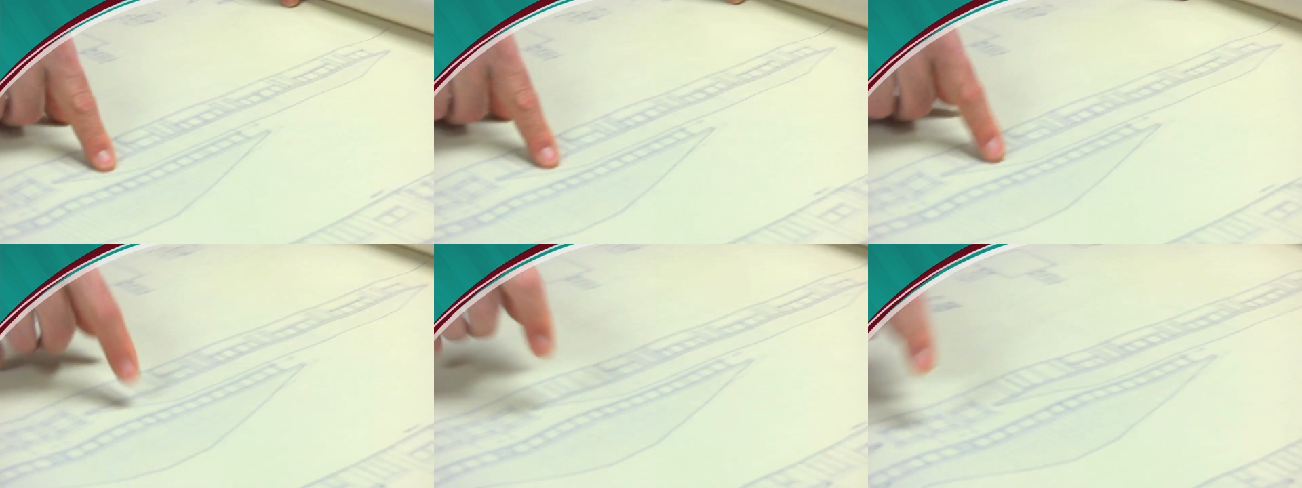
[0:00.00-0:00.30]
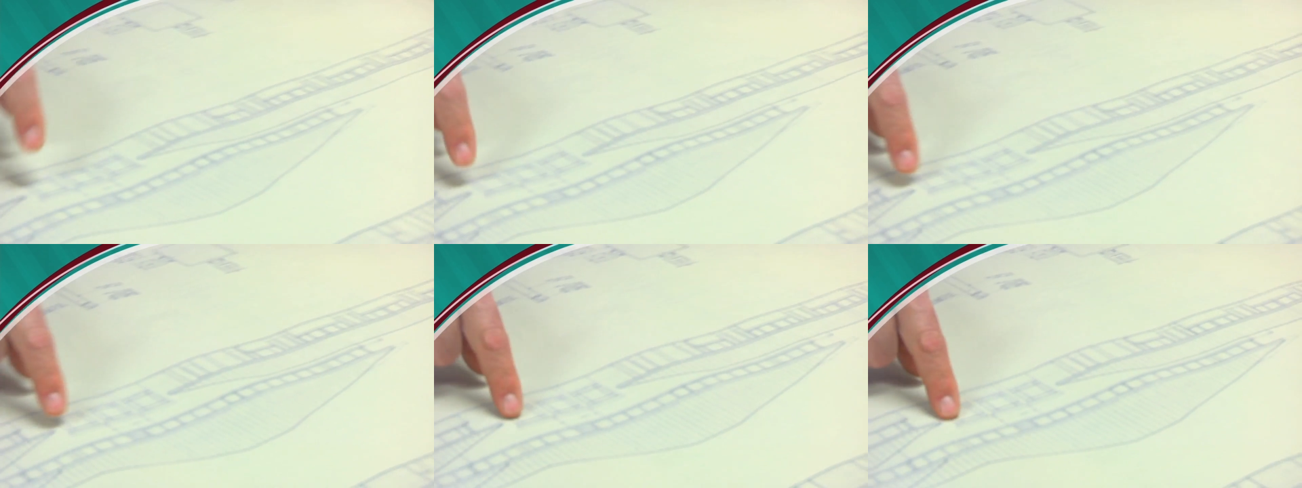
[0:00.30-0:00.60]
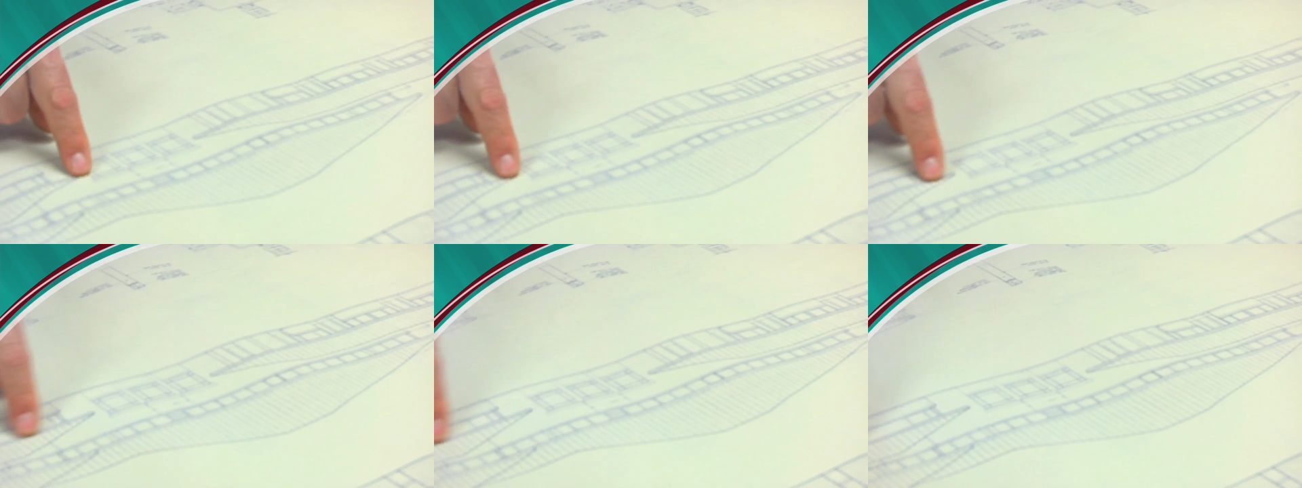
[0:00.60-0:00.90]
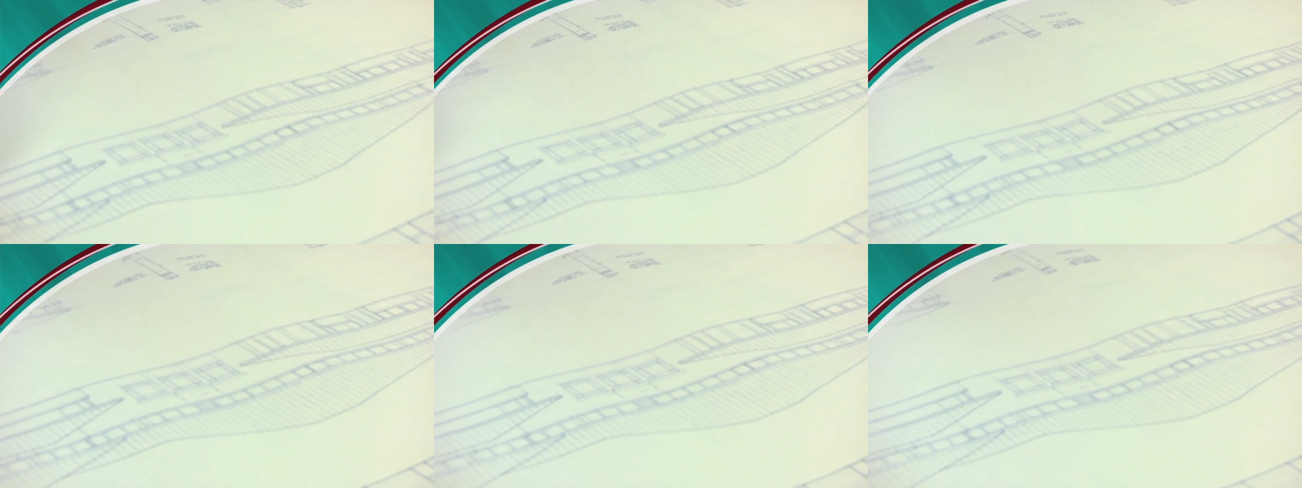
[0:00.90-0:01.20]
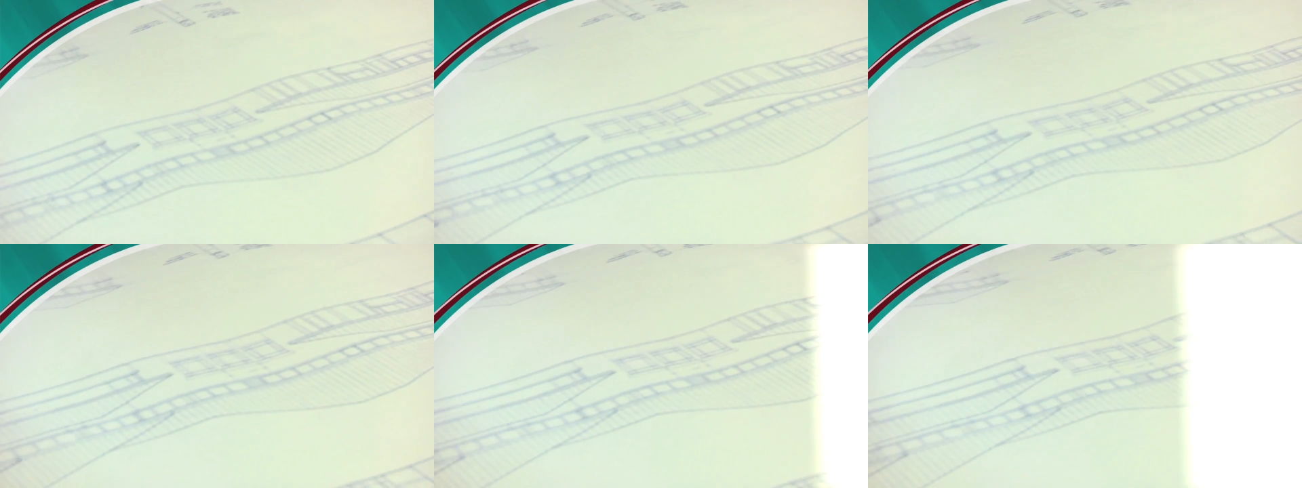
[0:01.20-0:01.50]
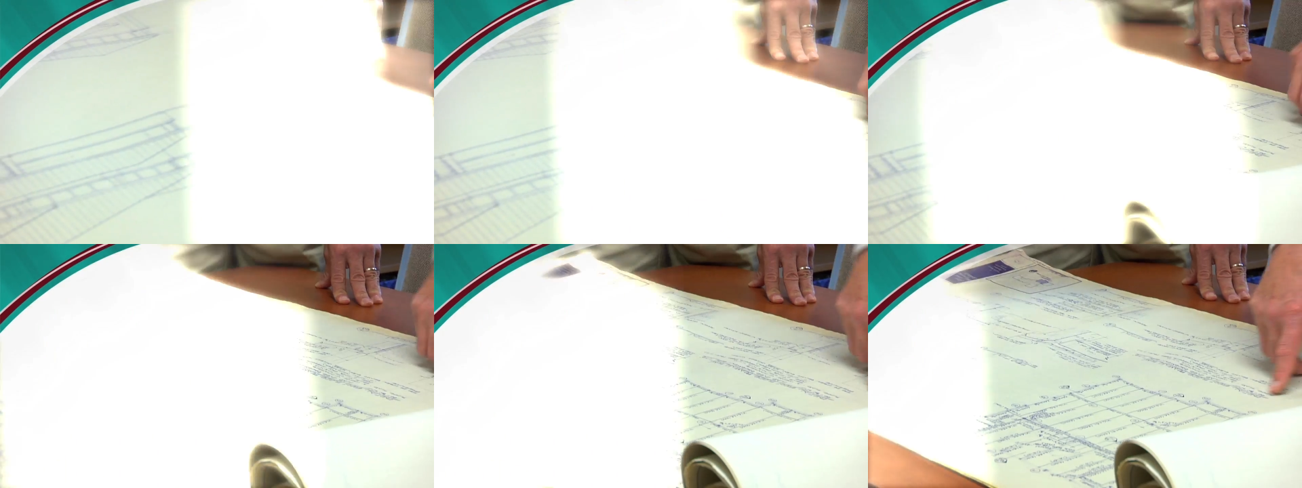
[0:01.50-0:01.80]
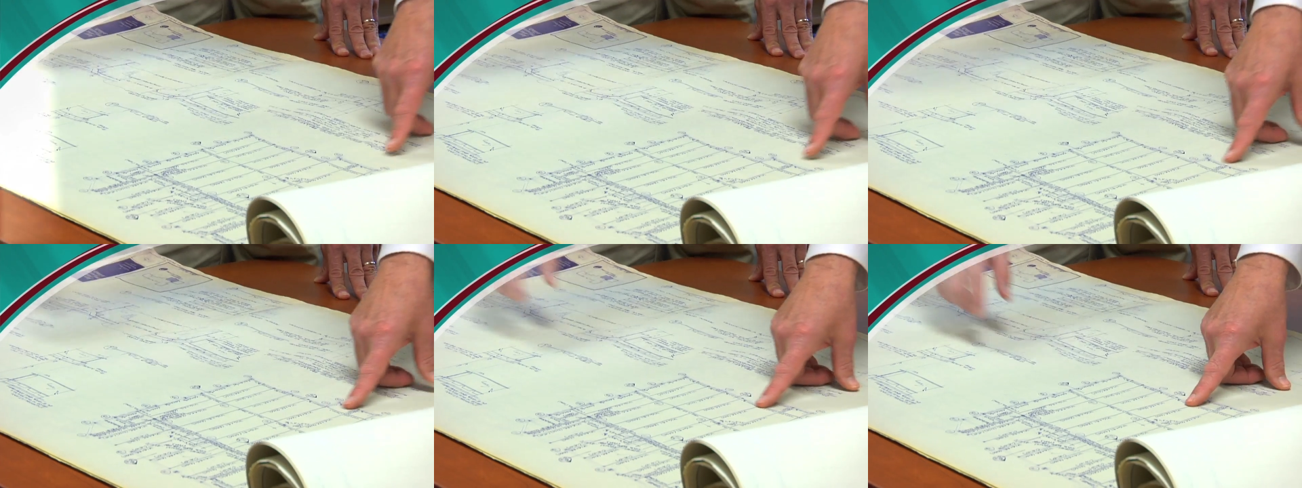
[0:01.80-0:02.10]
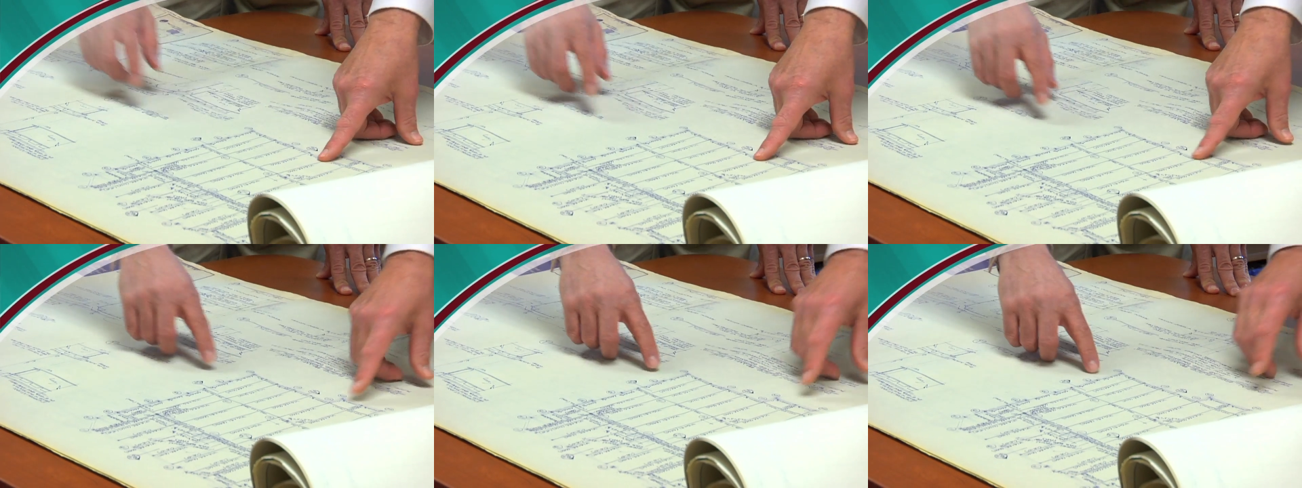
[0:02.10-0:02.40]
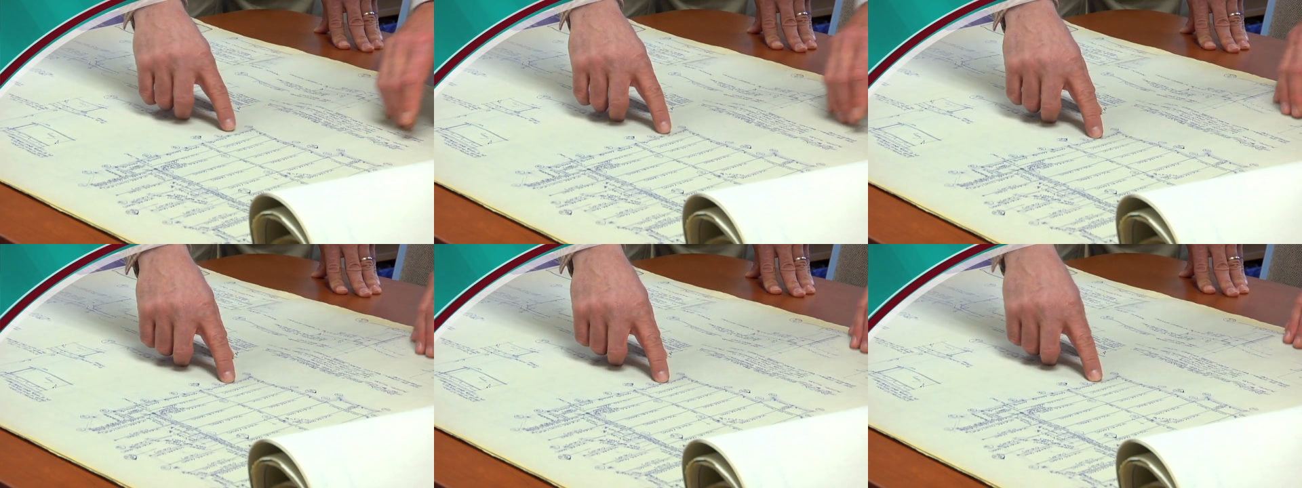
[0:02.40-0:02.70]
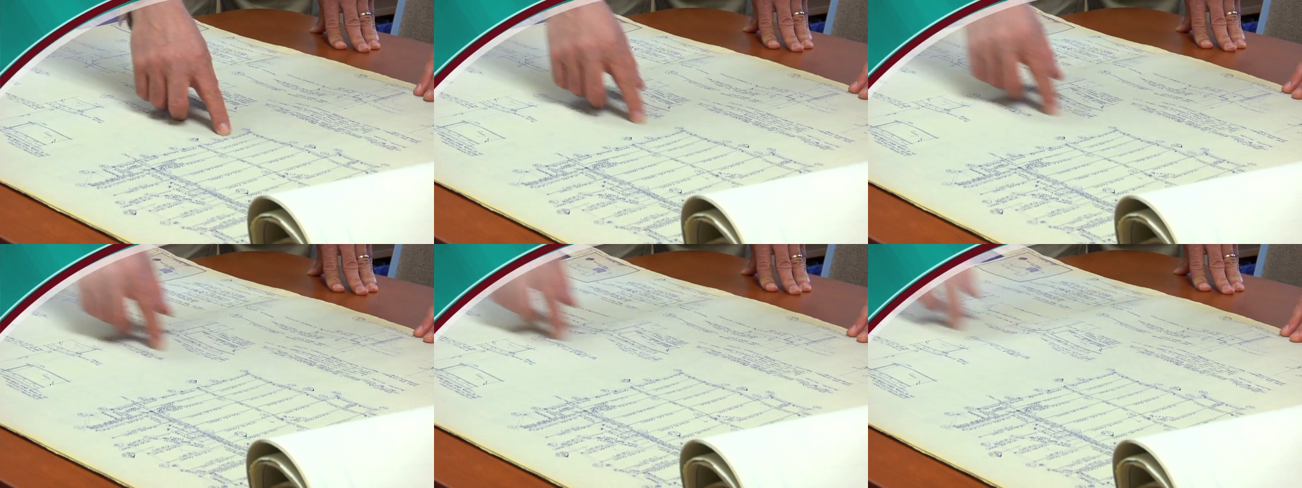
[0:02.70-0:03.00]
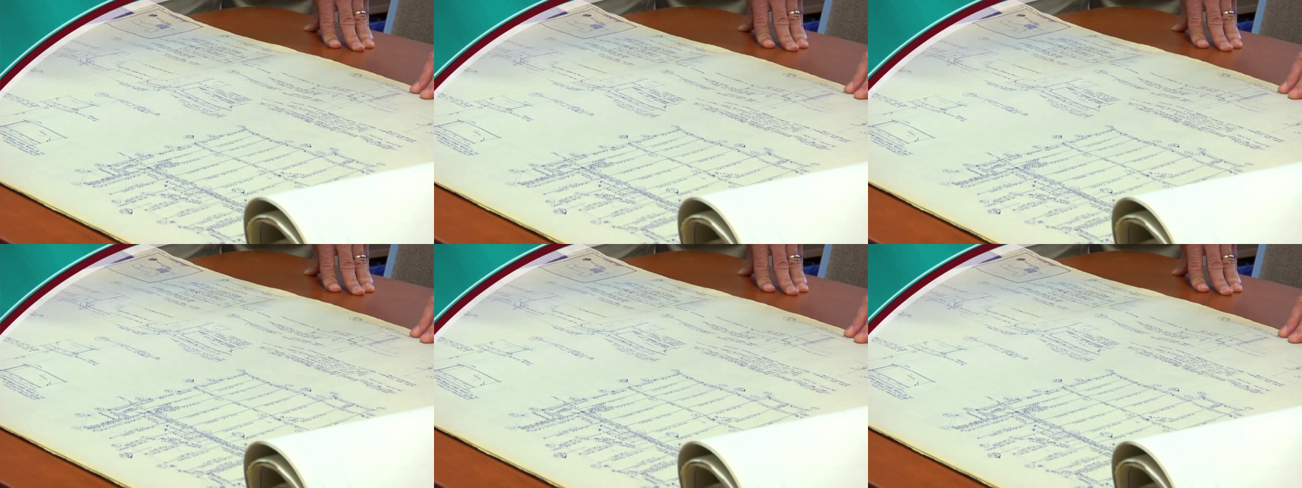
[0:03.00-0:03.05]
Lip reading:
No face is visible, so there are no lips to read.